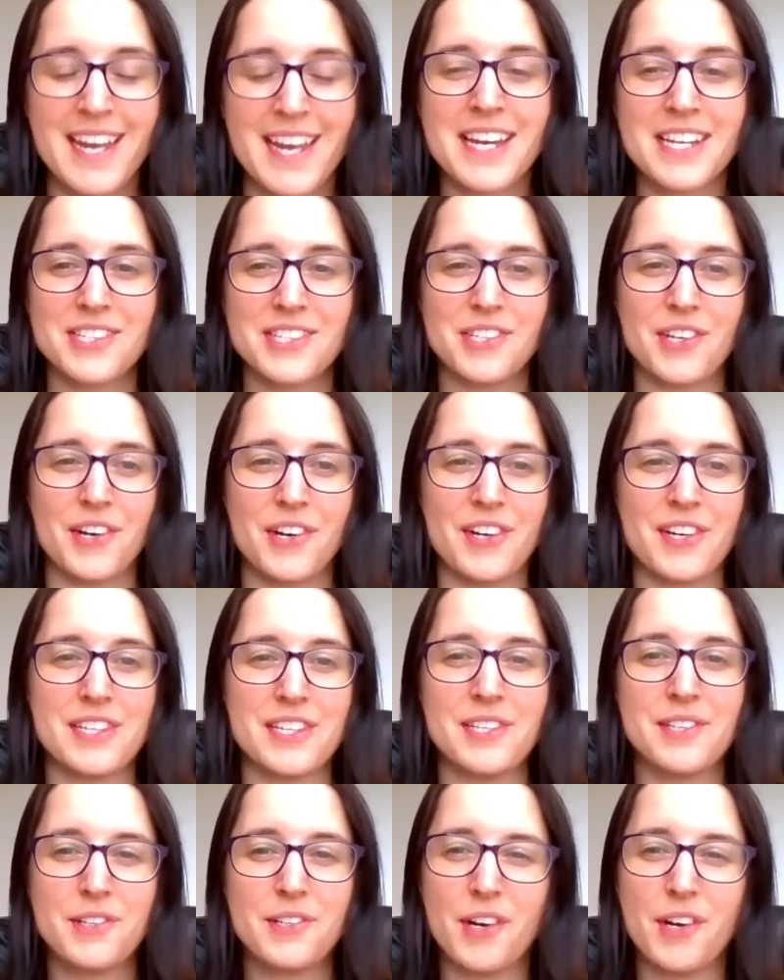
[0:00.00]
So
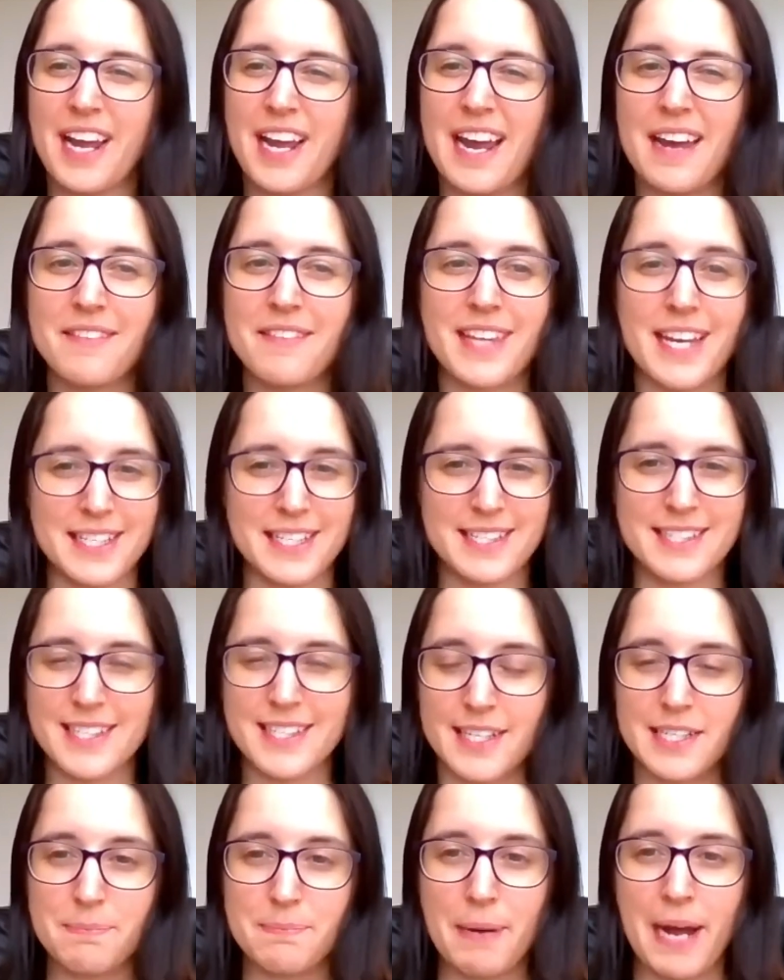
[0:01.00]
you've got to have that
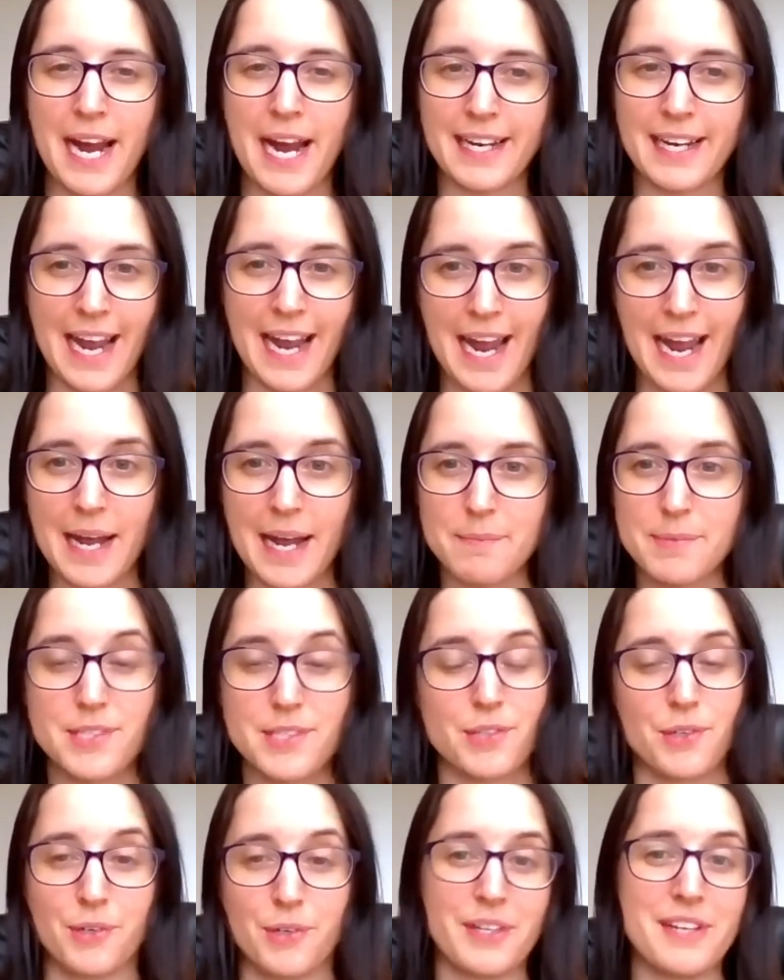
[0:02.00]
six pack abs
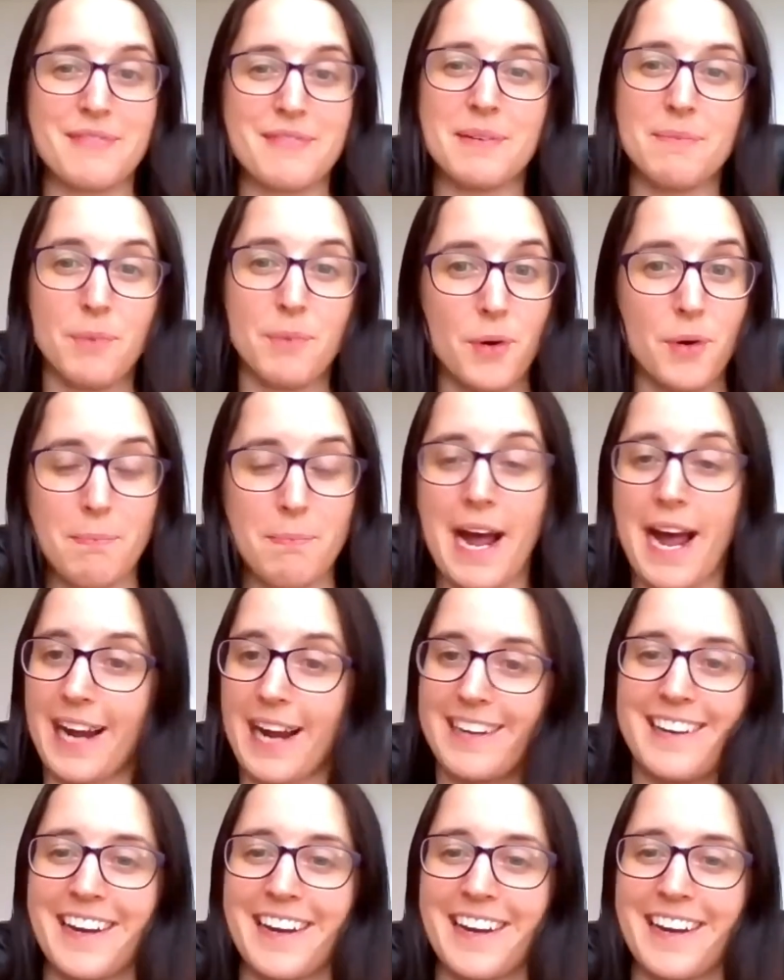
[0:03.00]
or even more pack.